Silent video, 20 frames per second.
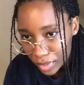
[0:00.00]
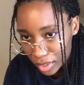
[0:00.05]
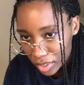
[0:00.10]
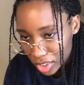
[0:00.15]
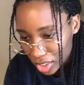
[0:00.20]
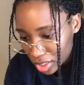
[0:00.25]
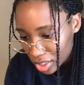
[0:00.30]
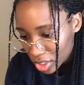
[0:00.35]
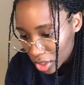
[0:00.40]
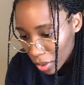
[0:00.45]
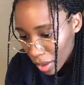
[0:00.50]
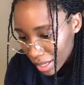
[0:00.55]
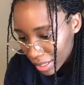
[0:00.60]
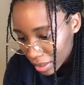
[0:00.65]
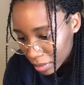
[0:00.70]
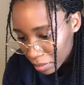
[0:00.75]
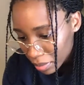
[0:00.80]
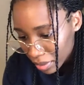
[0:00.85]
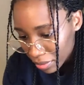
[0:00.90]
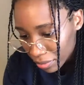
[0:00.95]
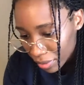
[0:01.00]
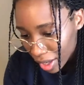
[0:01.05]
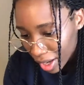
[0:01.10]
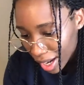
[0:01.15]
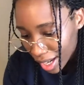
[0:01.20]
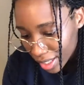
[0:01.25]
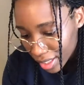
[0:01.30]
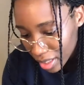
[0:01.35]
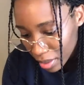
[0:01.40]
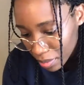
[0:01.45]
Just so I could be fair,
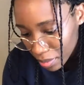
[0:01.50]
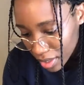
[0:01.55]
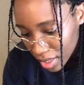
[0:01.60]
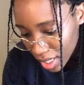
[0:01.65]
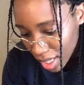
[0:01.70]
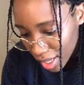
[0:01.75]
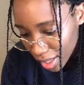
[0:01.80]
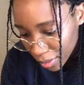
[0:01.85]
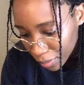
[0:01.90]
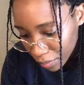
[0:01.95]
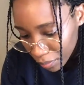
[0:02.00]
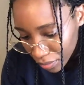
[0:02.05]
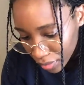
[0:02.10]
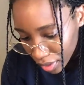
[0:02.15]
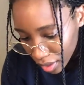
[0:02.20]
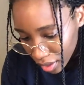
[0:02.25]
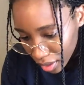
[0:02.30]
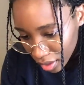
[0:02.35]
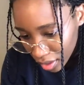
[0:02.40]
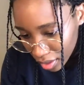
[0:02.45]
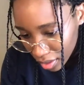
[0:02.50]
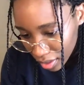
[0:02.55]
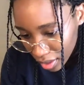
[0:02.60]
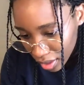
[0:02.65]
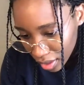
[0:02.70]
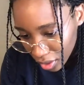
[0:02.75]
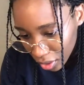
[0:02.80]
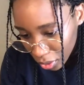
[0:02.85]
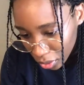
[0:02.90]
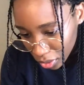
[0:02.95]
I keep seeing
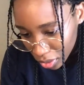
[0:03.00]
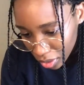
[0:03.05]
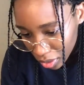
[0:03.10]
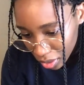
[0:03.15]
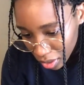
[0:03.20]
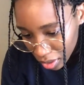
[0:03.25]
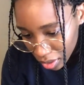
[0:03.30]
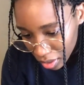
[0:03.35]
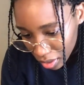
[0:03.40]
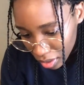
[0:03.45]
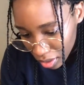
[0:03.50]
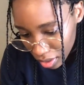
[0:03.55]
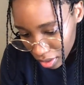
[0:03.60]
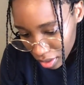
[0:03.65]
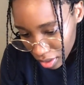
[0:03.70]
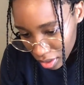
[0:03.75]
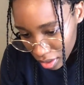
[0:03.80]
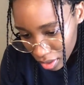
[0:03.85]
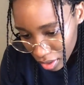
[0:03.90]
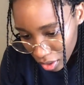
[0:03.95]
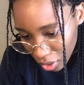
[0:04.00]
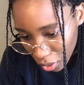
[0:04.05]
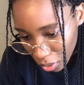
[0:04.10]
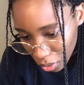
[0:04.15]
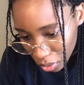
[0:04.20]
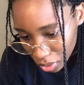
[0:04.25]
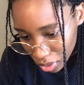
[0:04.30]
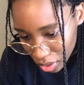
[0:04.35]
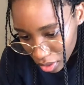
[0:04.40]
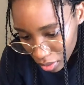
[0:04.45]
the older
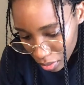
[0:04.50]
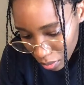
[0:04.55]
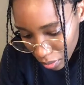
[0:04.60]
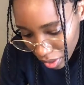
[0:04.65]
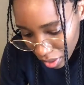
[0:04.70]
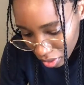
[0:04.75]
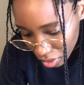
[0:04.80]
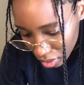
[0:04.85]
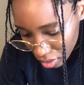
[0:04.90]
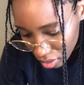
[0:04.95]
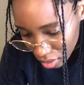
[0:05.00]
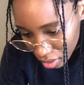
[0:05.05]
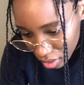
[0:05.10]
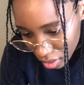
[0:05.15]
hold winner.